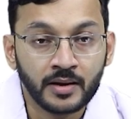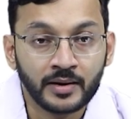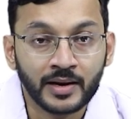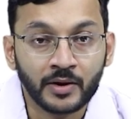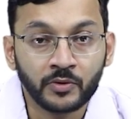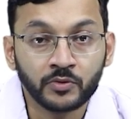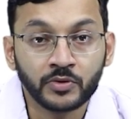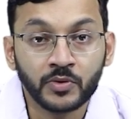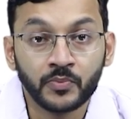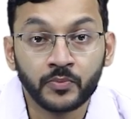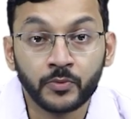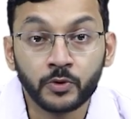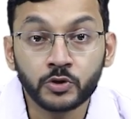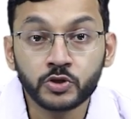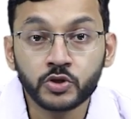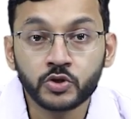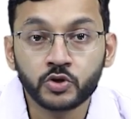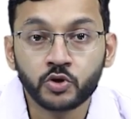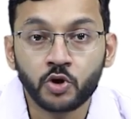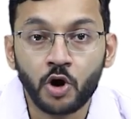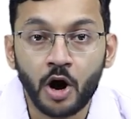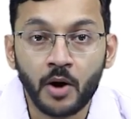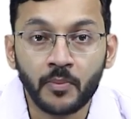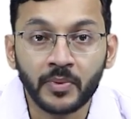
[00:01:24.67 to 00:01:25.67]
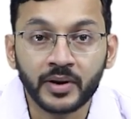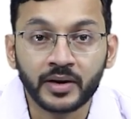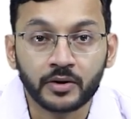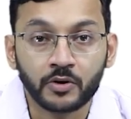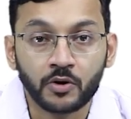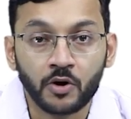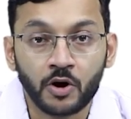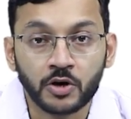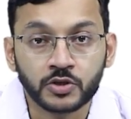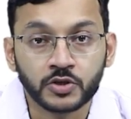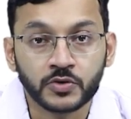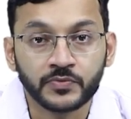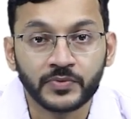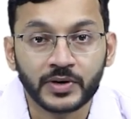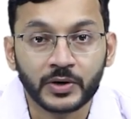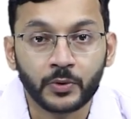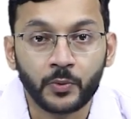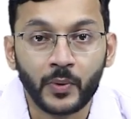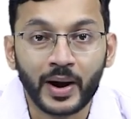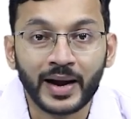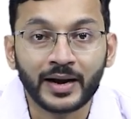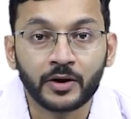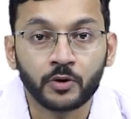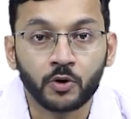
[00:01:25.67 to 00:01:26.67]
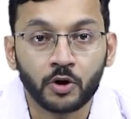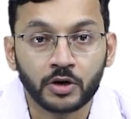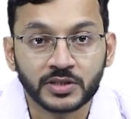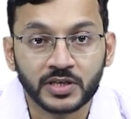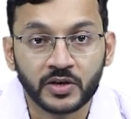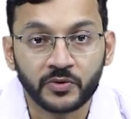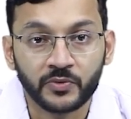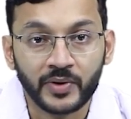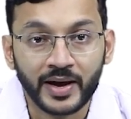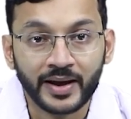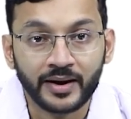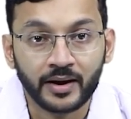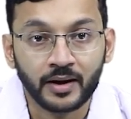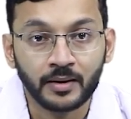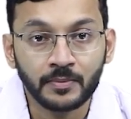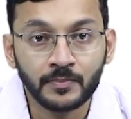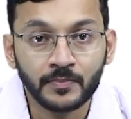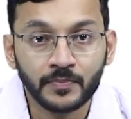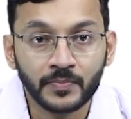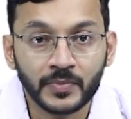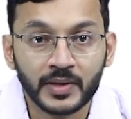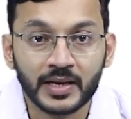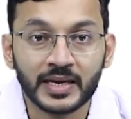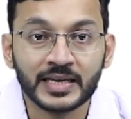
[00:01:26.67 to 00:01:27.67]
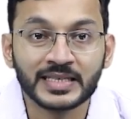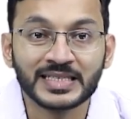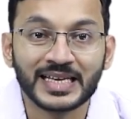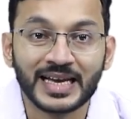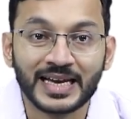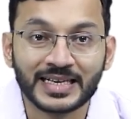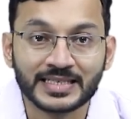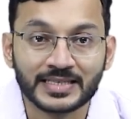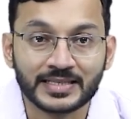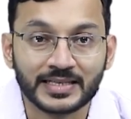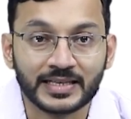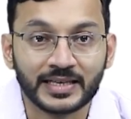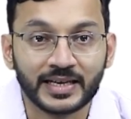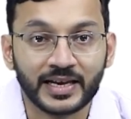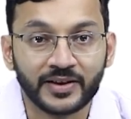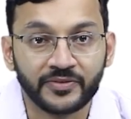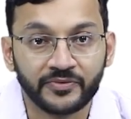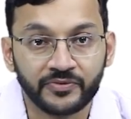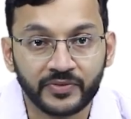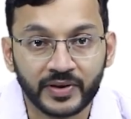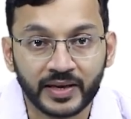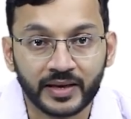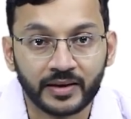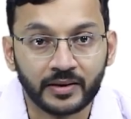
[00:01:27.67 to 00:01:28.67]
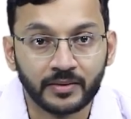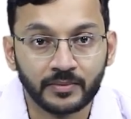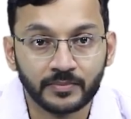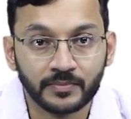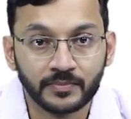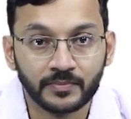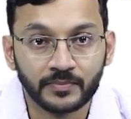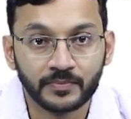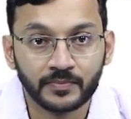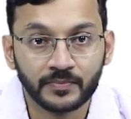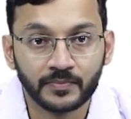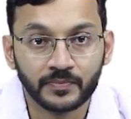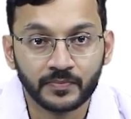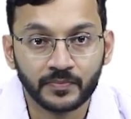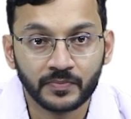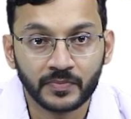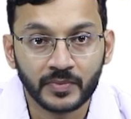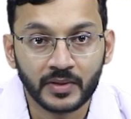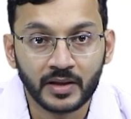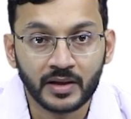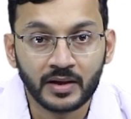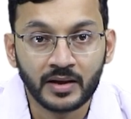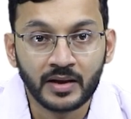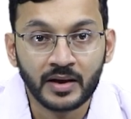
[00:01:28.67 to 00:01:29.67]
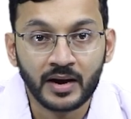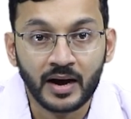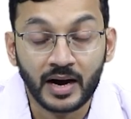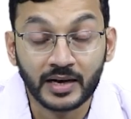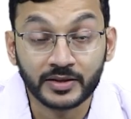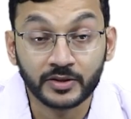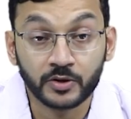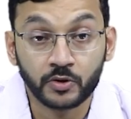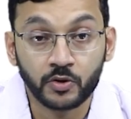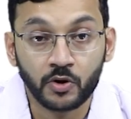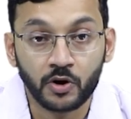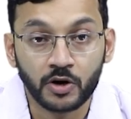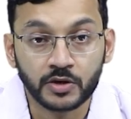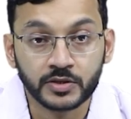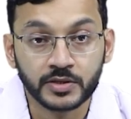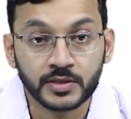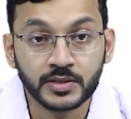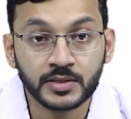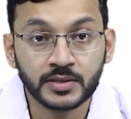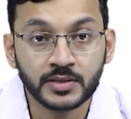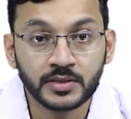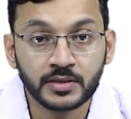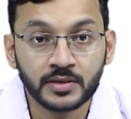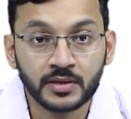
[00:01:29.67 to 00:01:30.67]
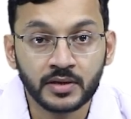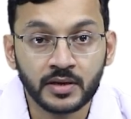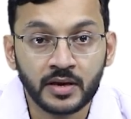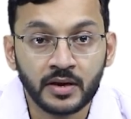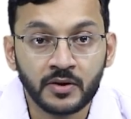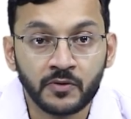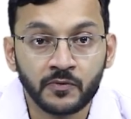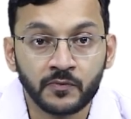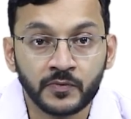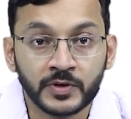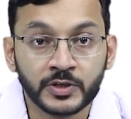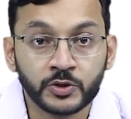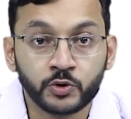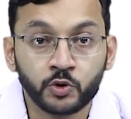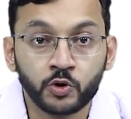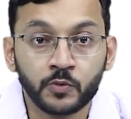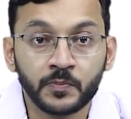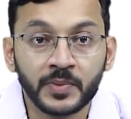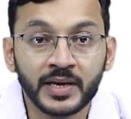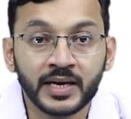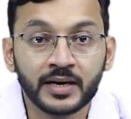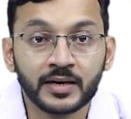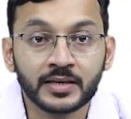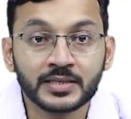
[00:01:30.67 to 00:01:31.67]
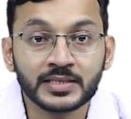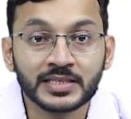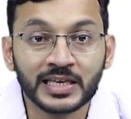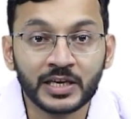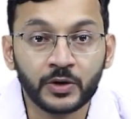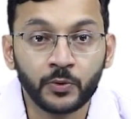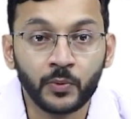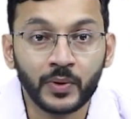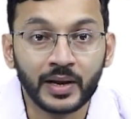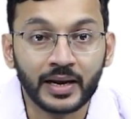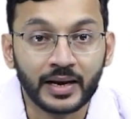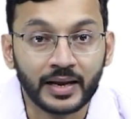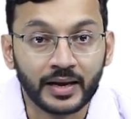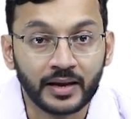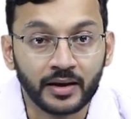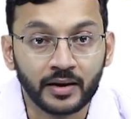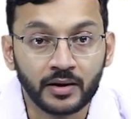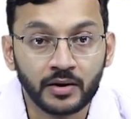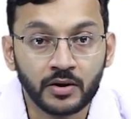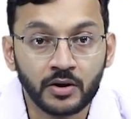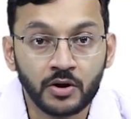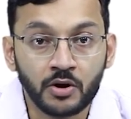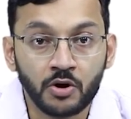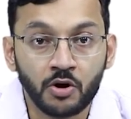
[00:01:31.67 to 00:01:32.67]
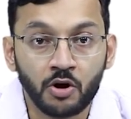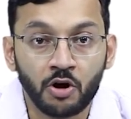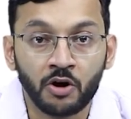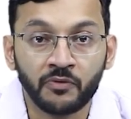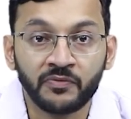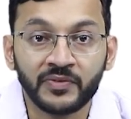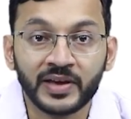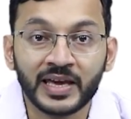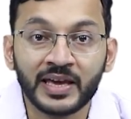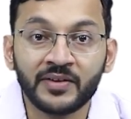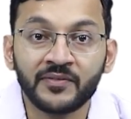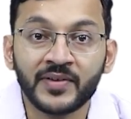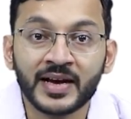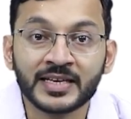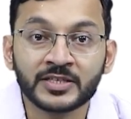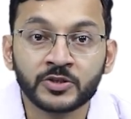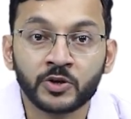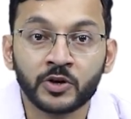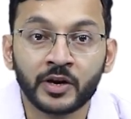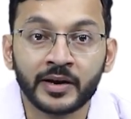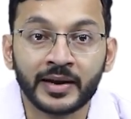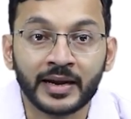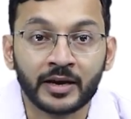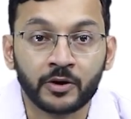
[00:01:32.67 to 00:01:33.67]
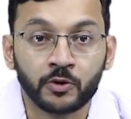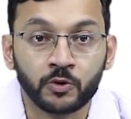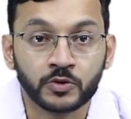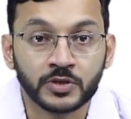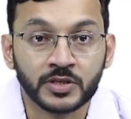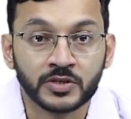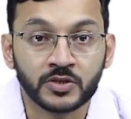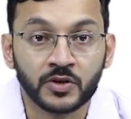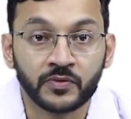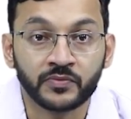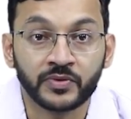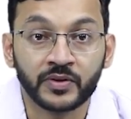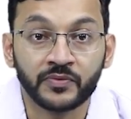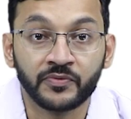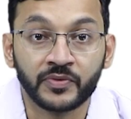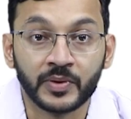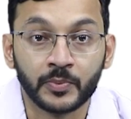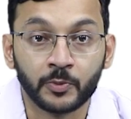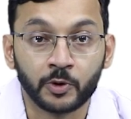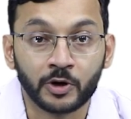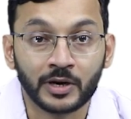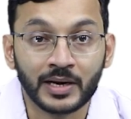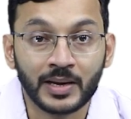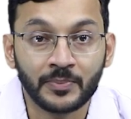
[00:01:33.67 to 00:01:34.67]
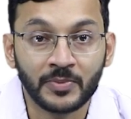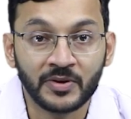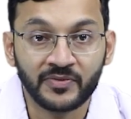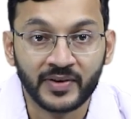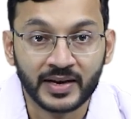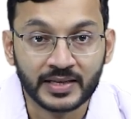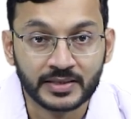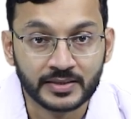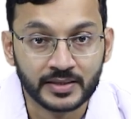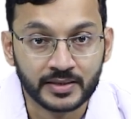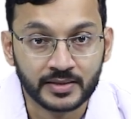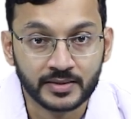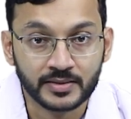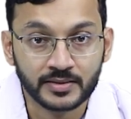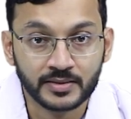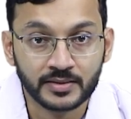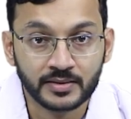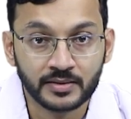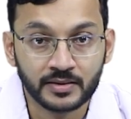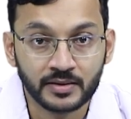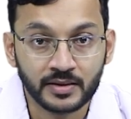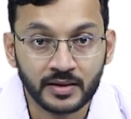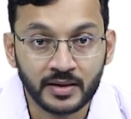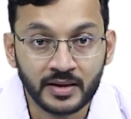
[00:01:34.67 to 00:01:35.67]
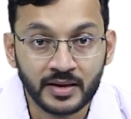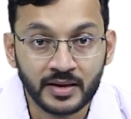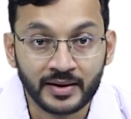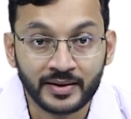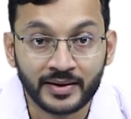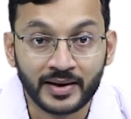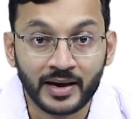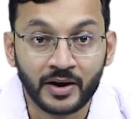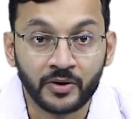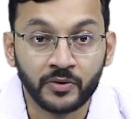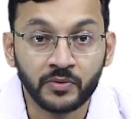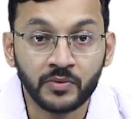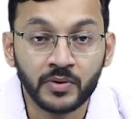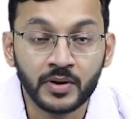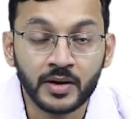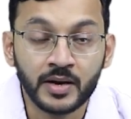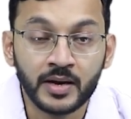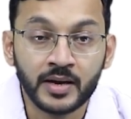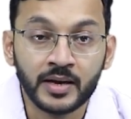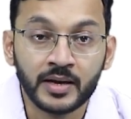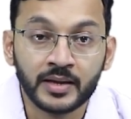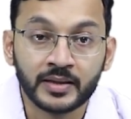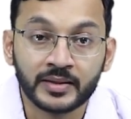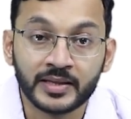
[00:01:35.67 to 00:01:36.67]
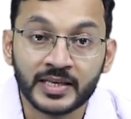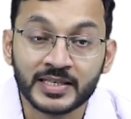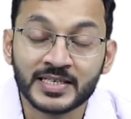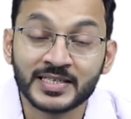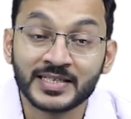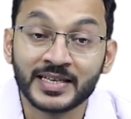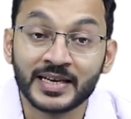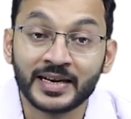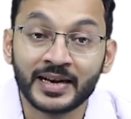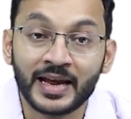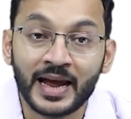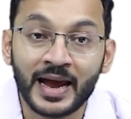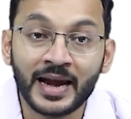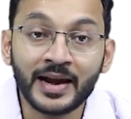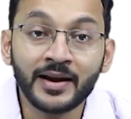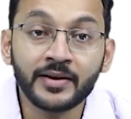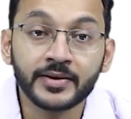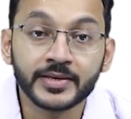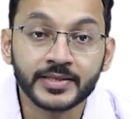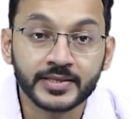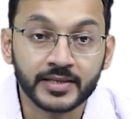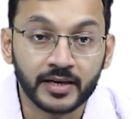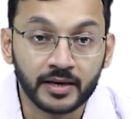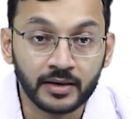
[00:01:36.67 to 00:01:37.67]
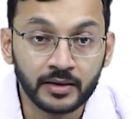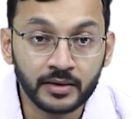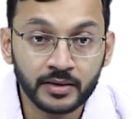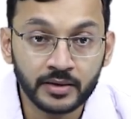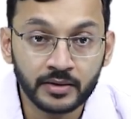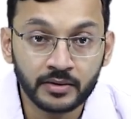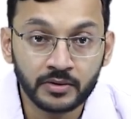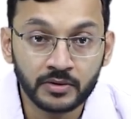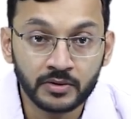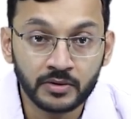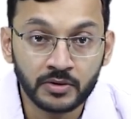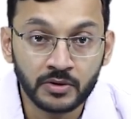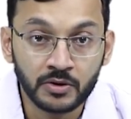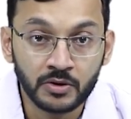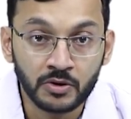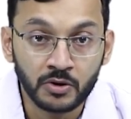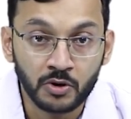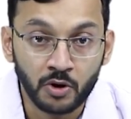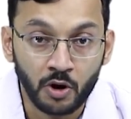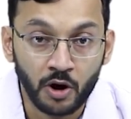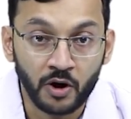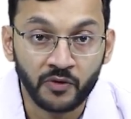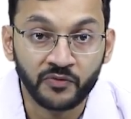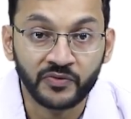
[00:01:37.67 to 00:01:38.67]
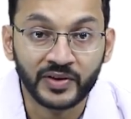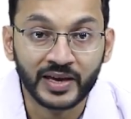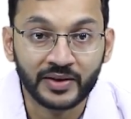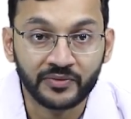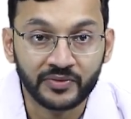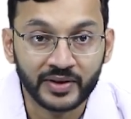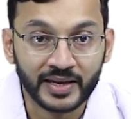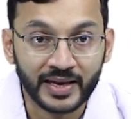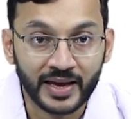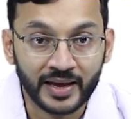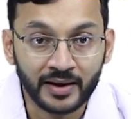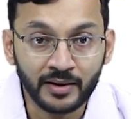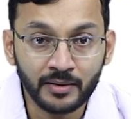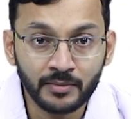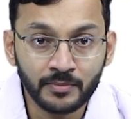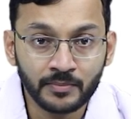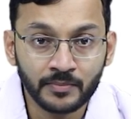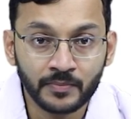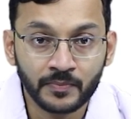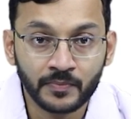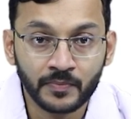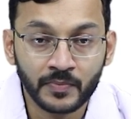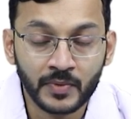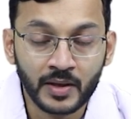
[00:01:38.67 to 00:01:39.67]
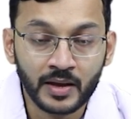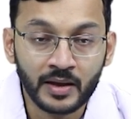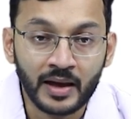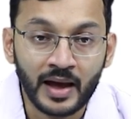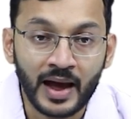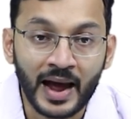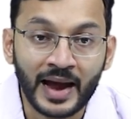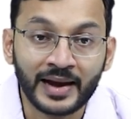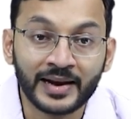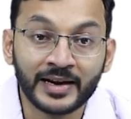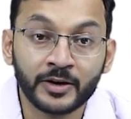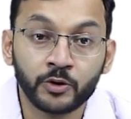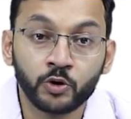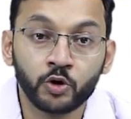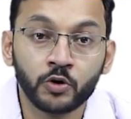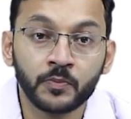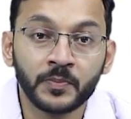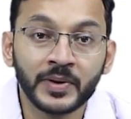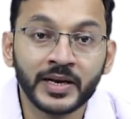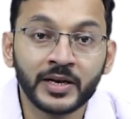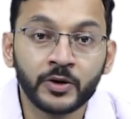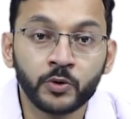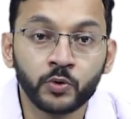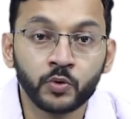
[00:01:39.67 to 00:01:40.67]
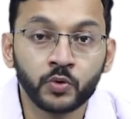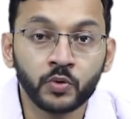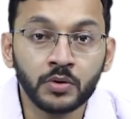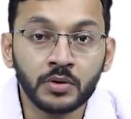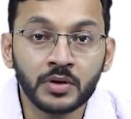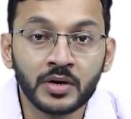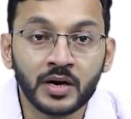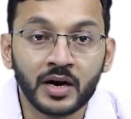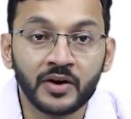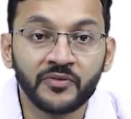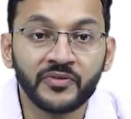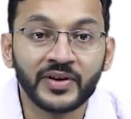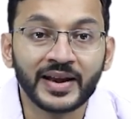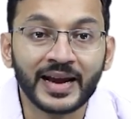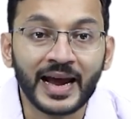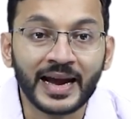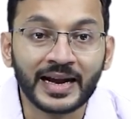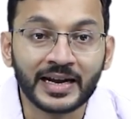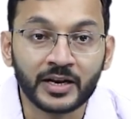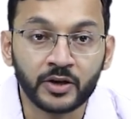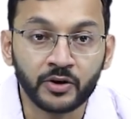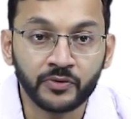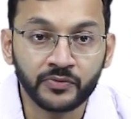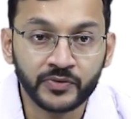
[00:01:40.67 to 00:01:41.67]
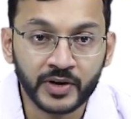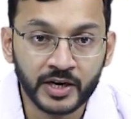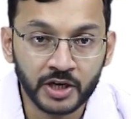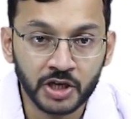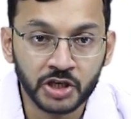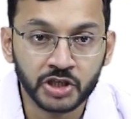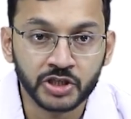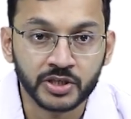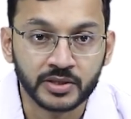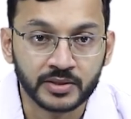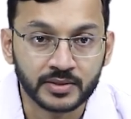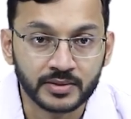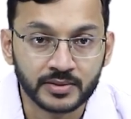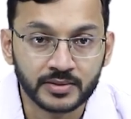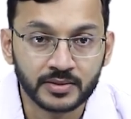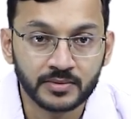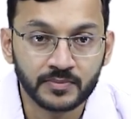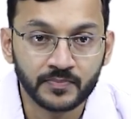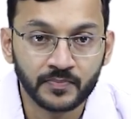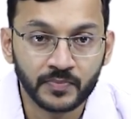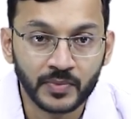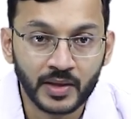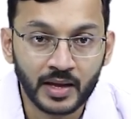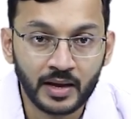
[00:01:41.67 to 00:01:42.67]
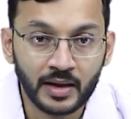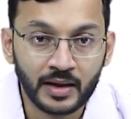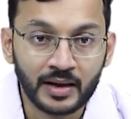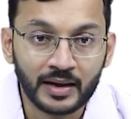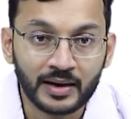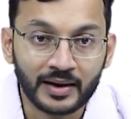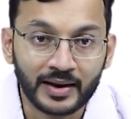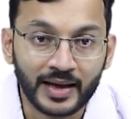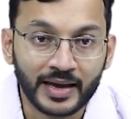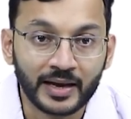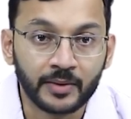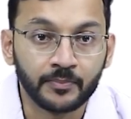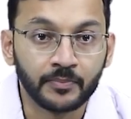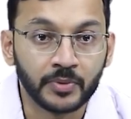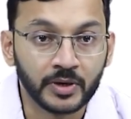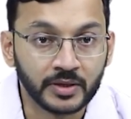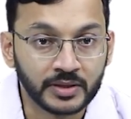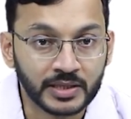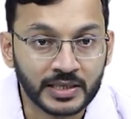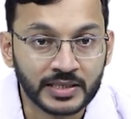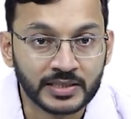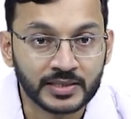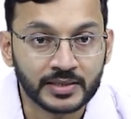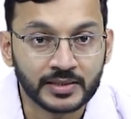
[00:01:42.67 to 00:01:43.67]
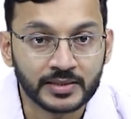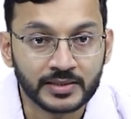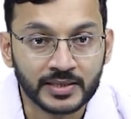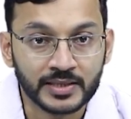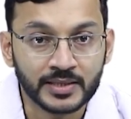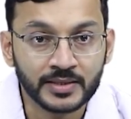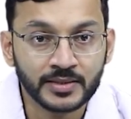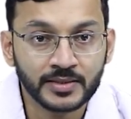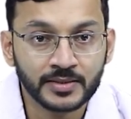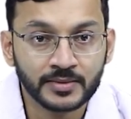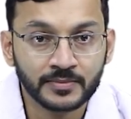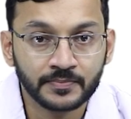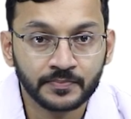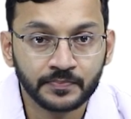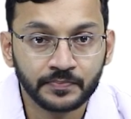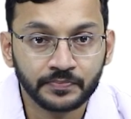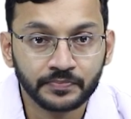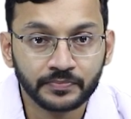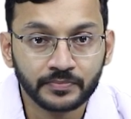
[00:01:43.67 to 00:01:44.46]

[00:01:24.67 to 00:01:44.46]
Now, the most common cause of acquired coxa vara is SCFE. Other causes, which could be a sequelae of avascular necrosis of the femoral epiphysis. Now, this is an end result of AVN, and it could be due to a variety of conditions like Perthes disease,